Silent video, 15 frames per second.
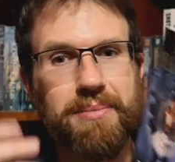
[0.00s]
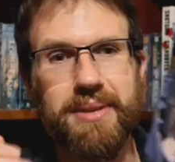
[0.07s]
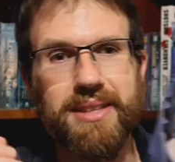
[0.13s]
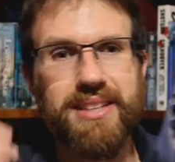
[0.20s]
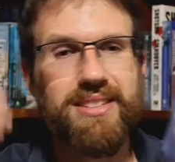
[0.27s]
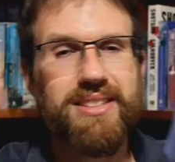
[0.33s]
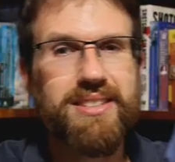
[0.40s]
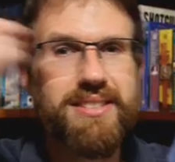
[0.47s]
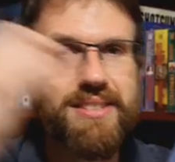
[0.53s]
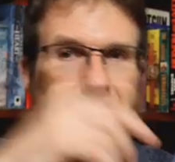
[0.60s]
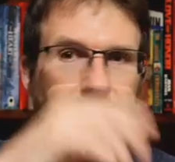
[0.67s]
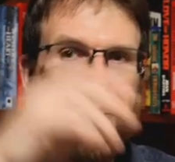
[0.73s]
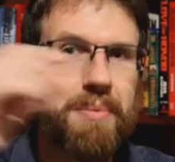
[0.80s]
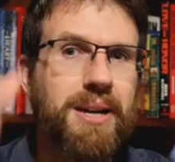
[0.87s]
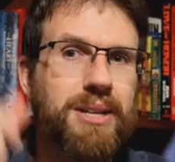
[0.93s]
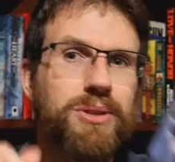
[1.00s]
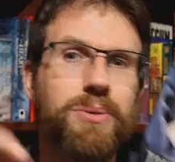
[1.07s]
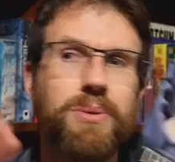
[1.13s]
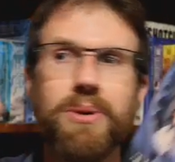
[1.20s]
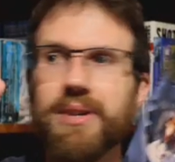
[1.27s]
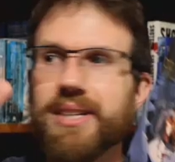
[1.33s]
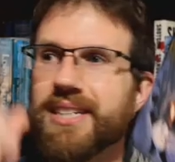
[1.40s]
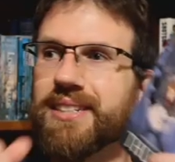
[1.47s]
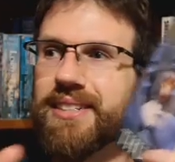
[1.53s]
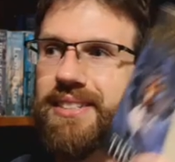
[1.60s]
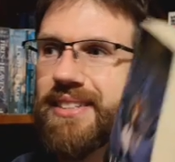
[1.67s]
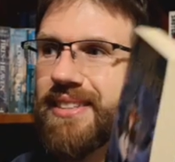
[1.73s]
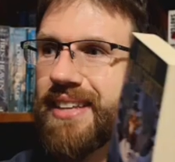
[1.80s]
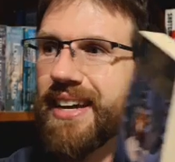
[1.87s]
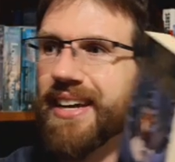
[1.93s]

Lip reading: but there's so much quirkiness